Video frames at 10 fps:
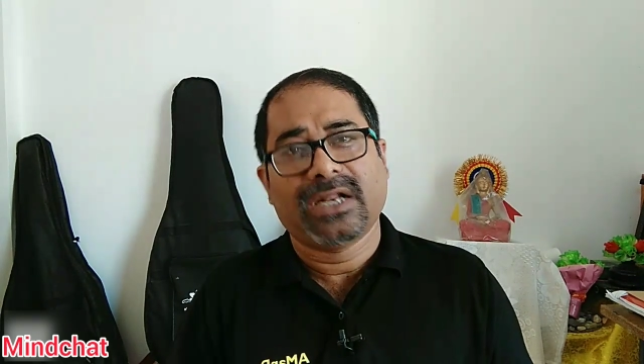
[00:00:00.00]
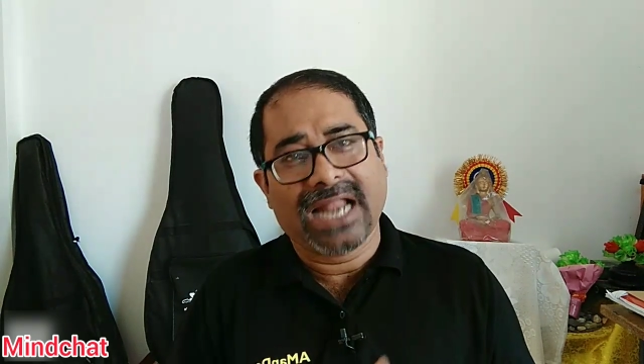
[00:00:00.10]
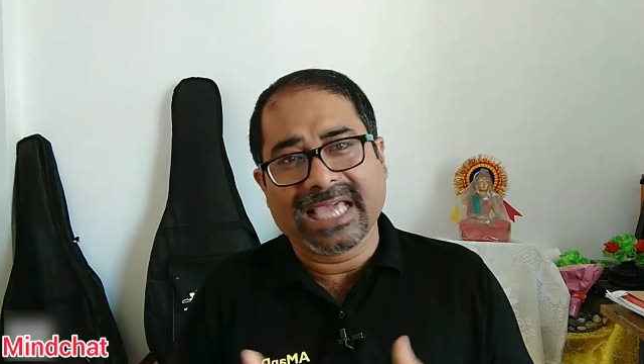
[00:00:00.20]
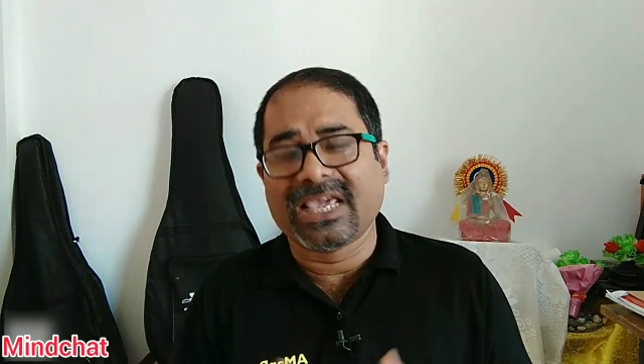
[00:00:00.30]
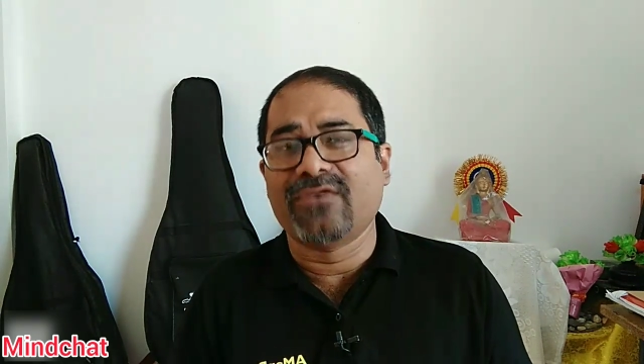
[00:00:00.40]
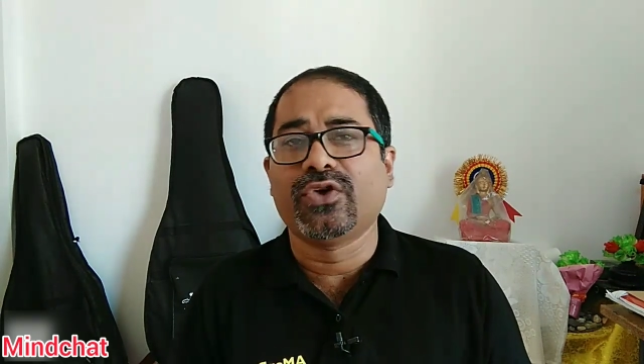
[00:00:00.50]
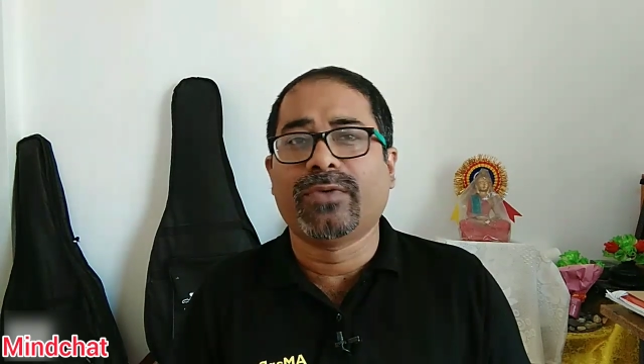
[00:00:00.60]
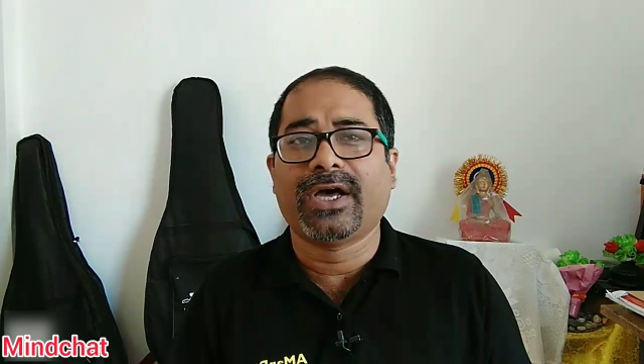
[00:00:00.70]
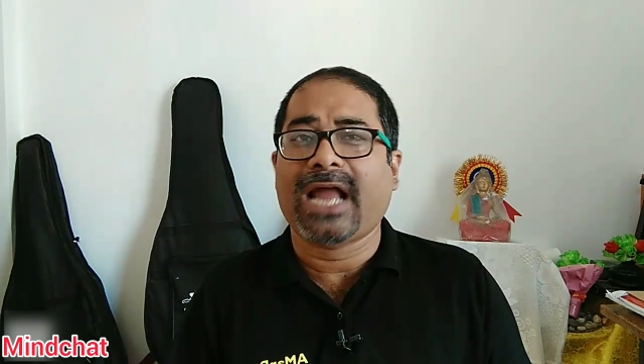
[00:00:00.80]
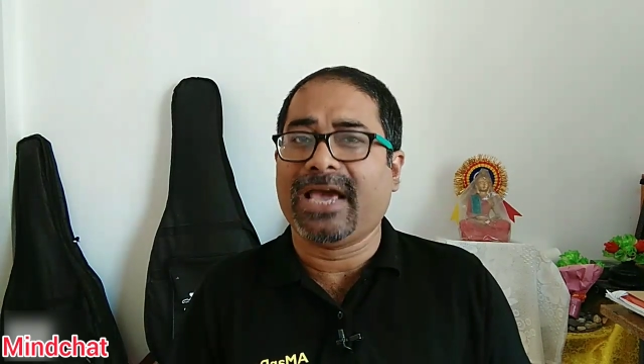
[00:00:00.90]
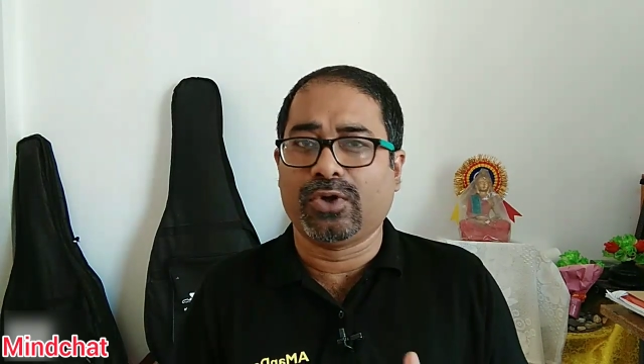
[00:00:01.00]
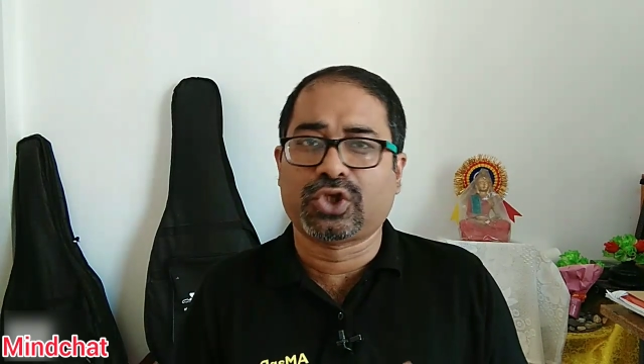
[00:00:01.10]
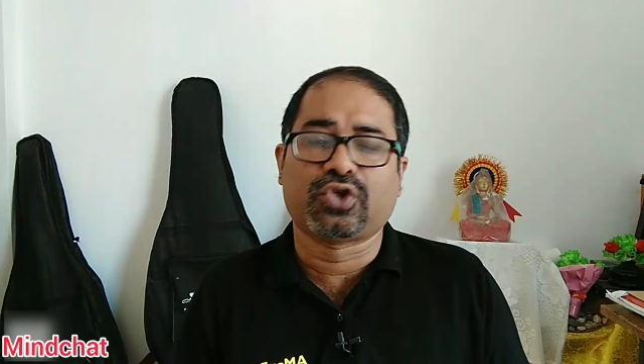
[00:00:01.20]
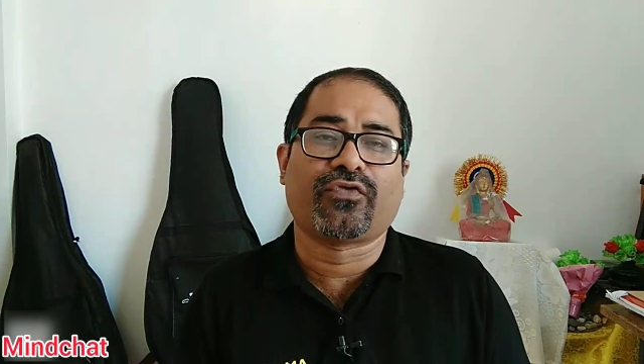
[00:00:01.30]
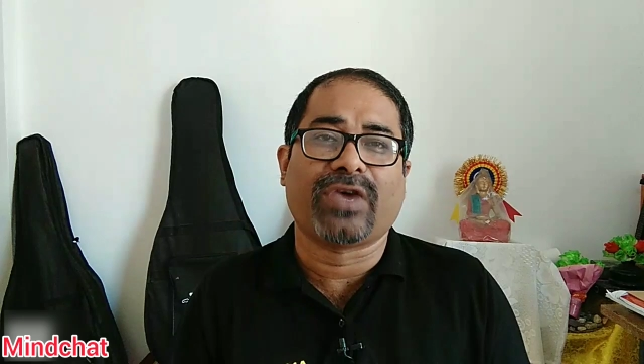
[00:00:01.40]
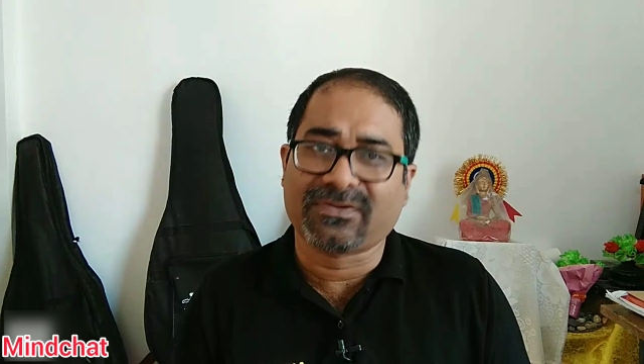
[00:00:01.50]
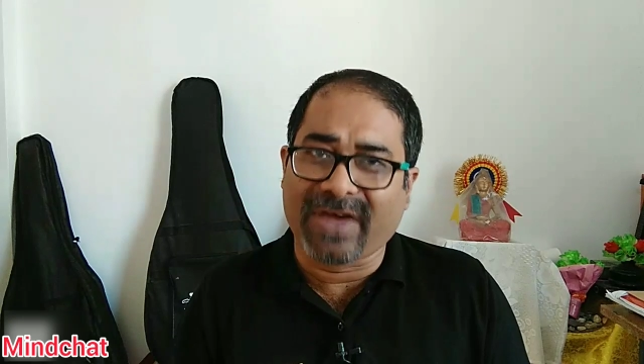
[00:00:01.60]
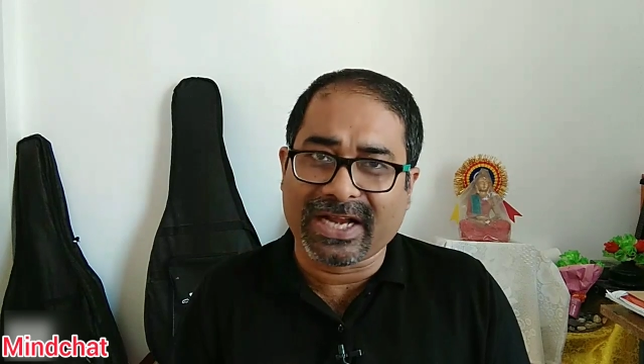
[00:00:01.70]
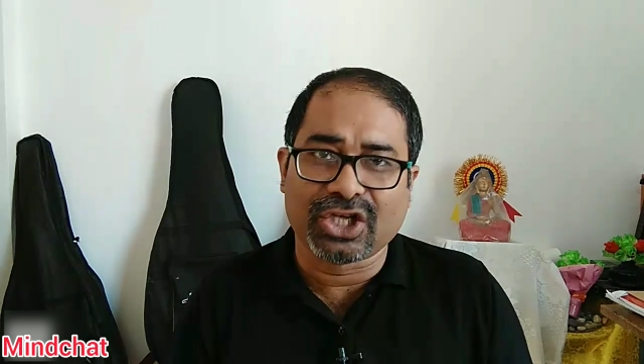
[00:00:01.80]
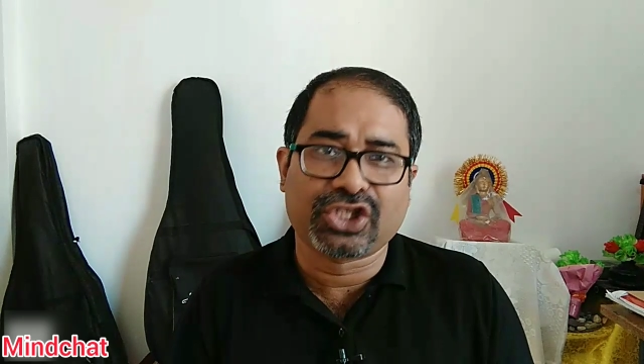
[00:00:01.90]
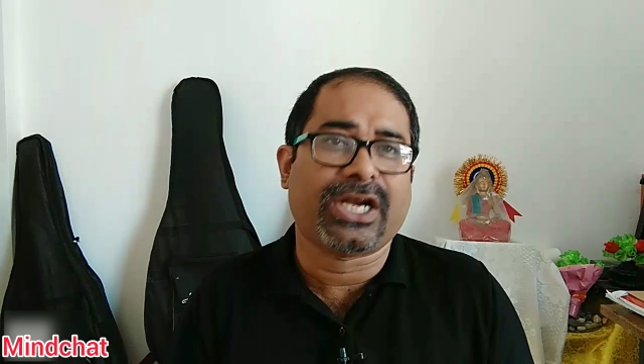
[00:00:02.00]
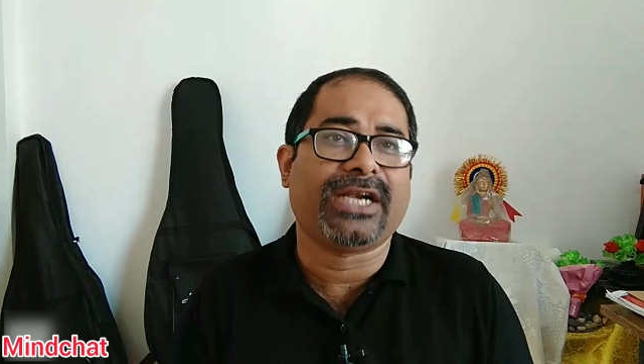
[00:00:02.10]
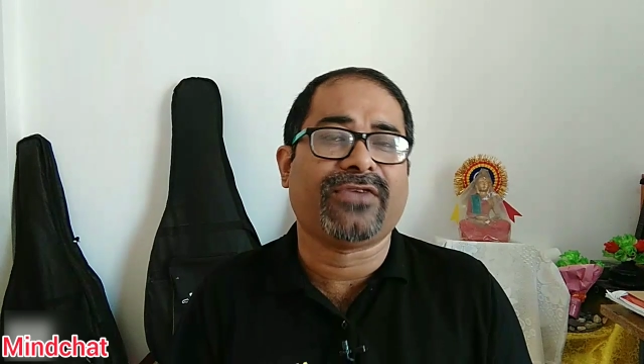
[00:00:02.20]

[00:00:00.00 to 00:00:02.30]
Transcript: Like everyone, I also face financial